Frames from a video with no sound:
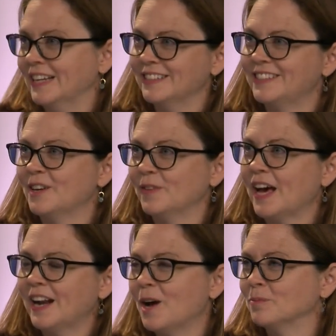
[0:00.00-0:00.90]
and so
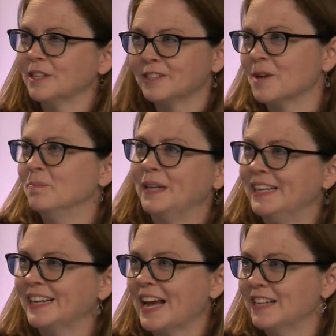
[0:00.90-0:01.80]
that helps us compete
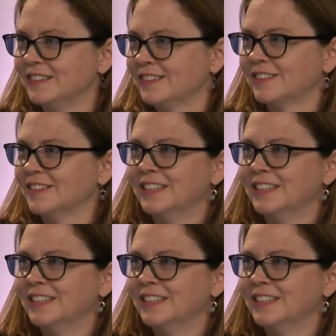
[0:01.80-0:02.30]
against